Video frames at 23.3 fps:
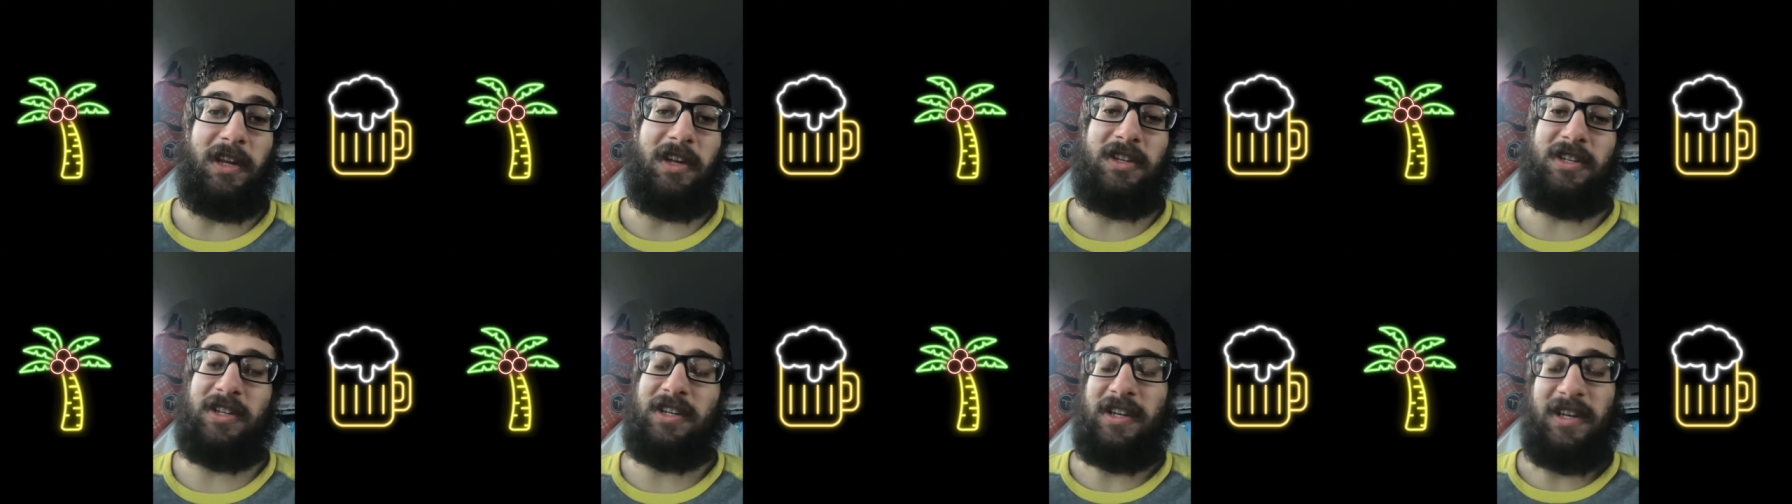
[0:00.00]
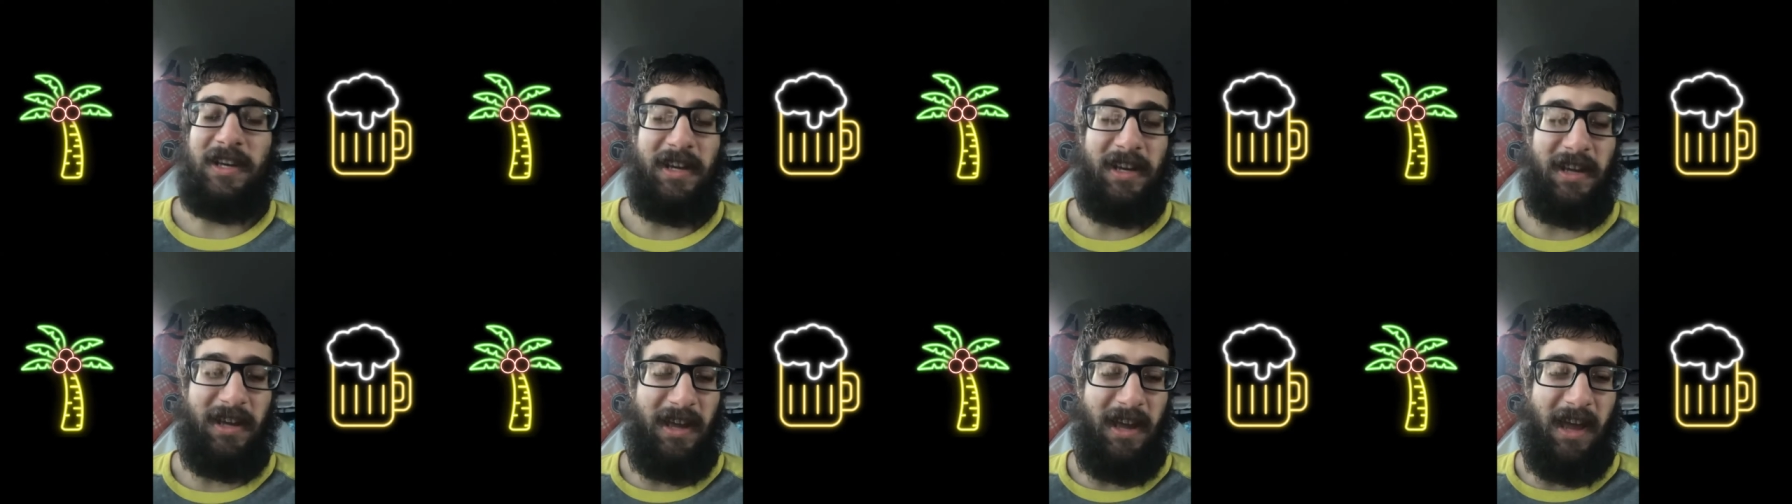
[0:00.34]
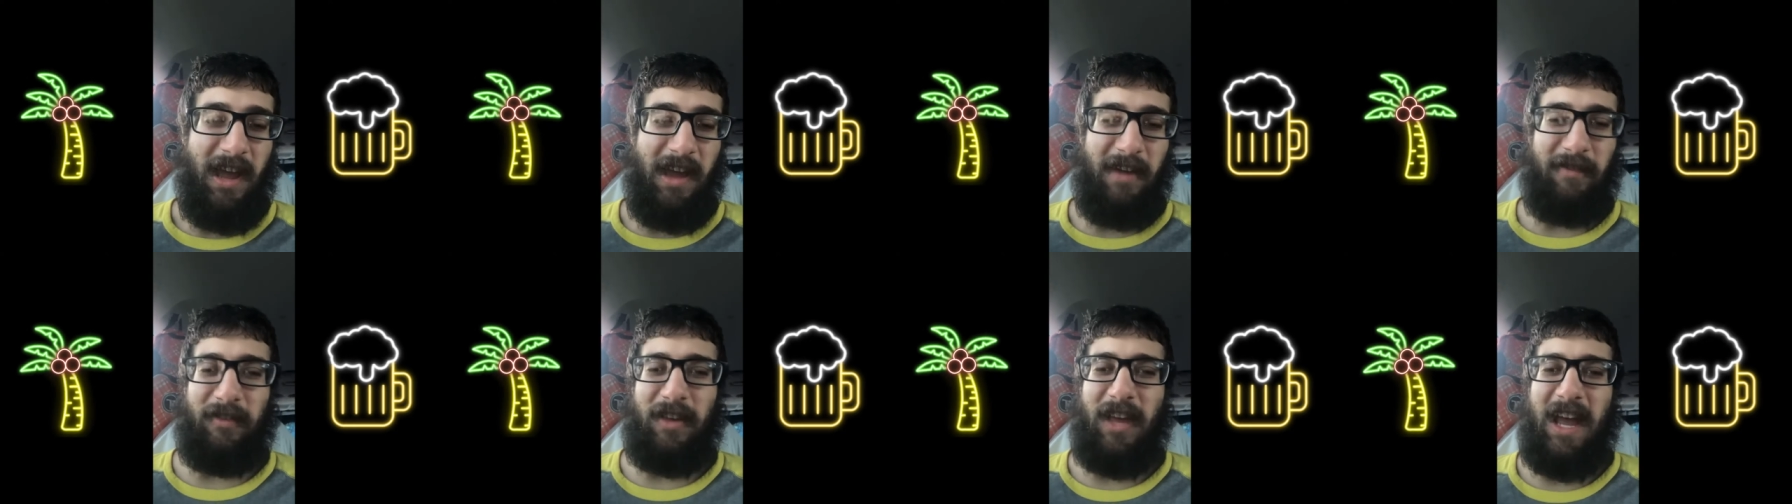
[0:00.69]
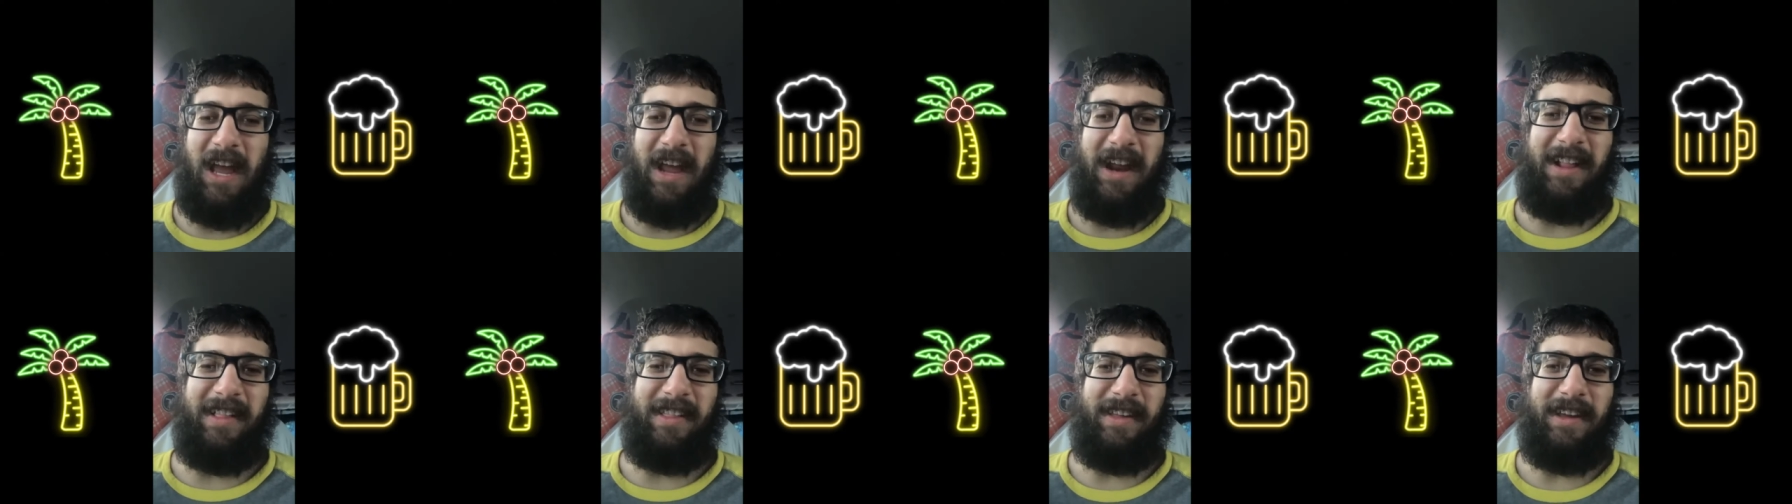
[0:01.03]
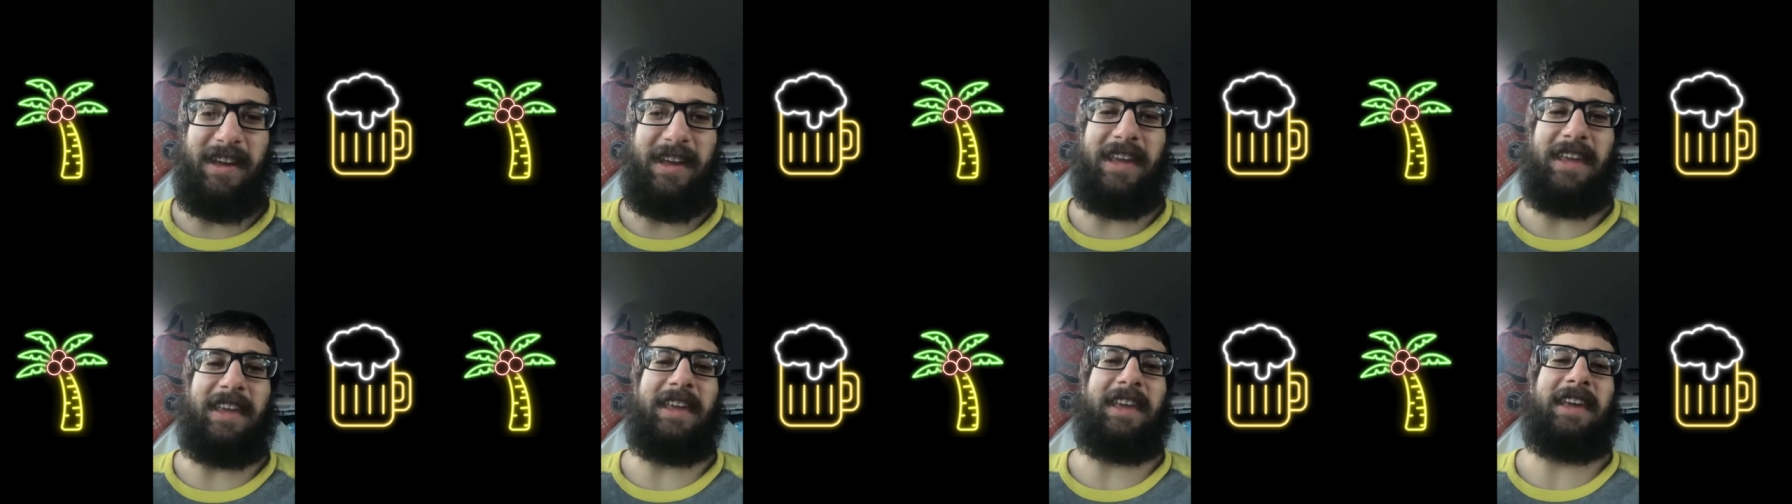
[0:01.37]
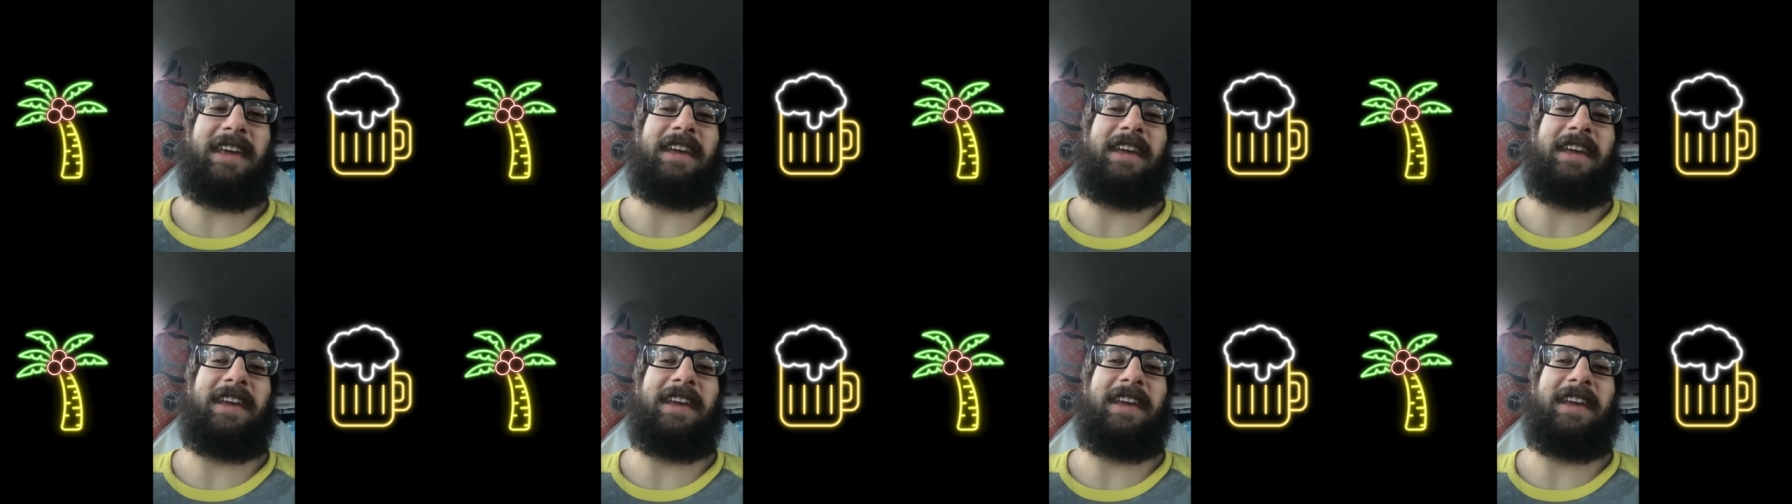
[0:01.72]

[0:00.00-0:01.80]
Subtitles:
niche, I've kind of like